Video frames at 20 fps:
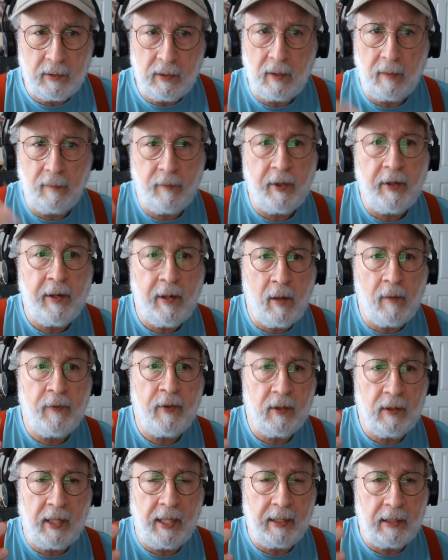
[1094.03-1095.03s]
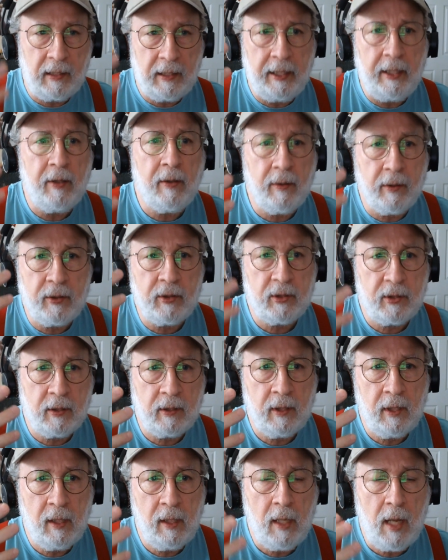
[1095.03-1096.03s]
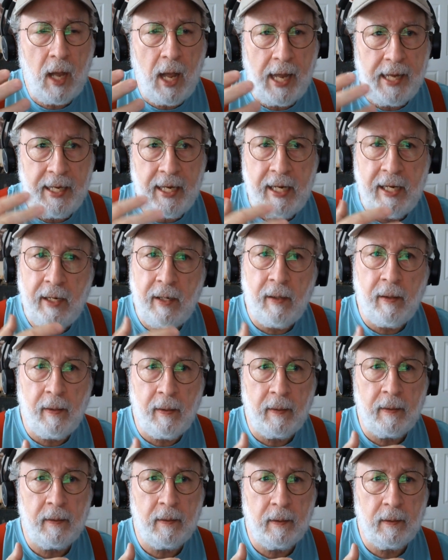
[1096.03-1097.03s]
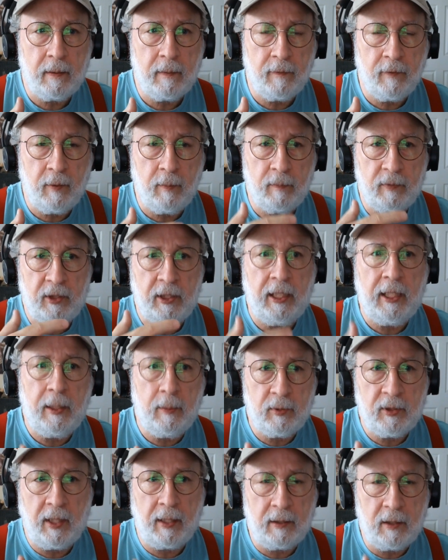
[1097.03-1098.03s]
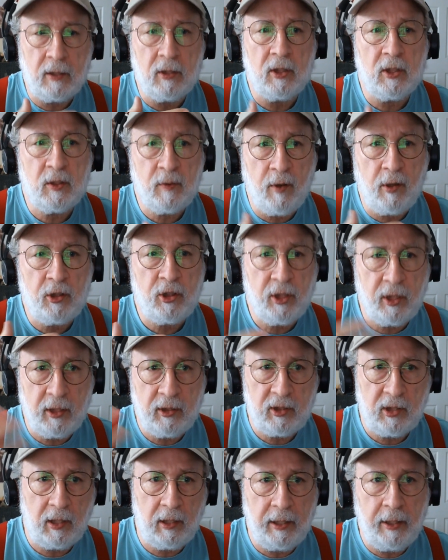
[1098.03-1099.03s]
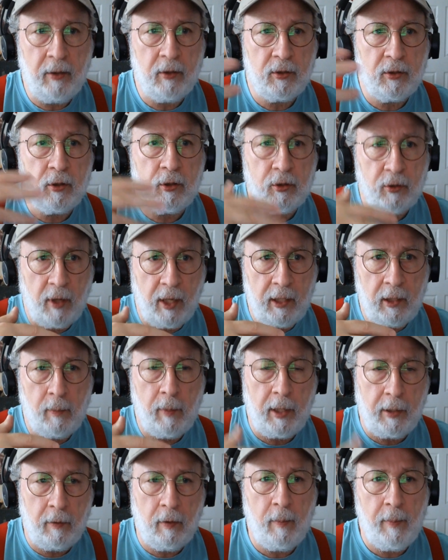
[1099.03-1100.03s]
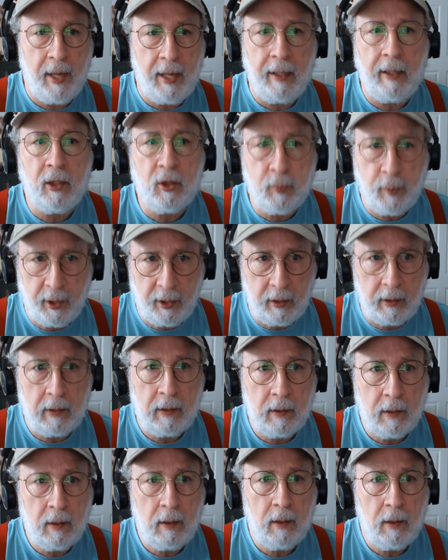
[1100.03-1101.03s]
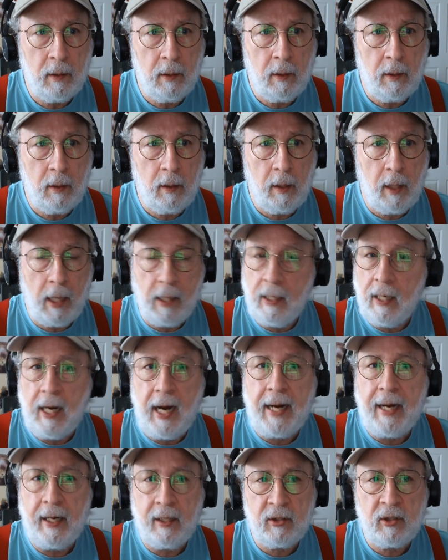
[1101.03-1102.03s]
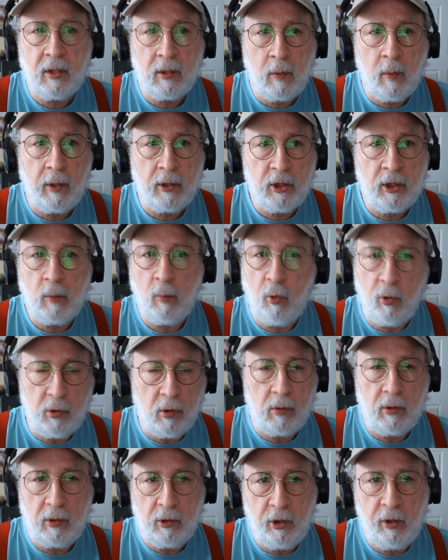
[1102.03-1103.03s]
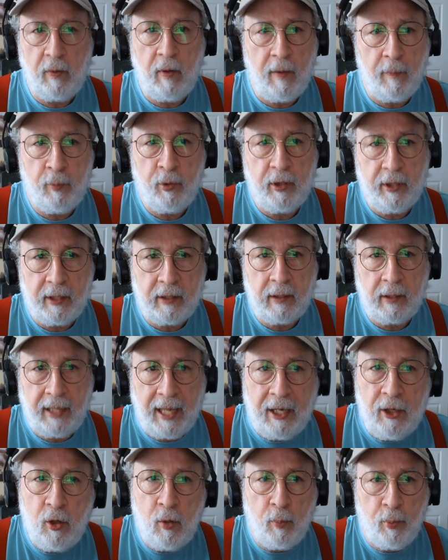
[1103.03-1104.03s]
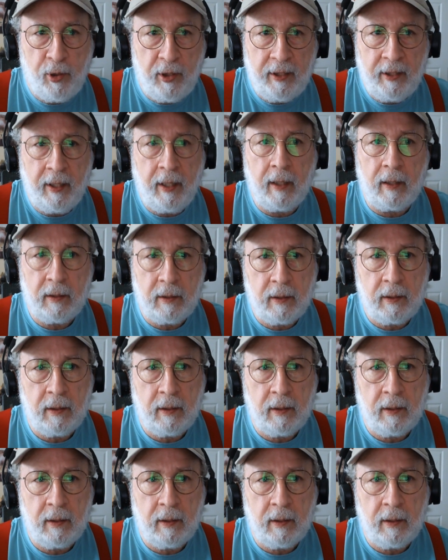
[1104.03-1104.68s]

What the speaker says: very often, like leaders, I hear from teams like the dysfunction is the leaders are trying to micromanage me. And then I ask the question, well, do you have predict? Can you predict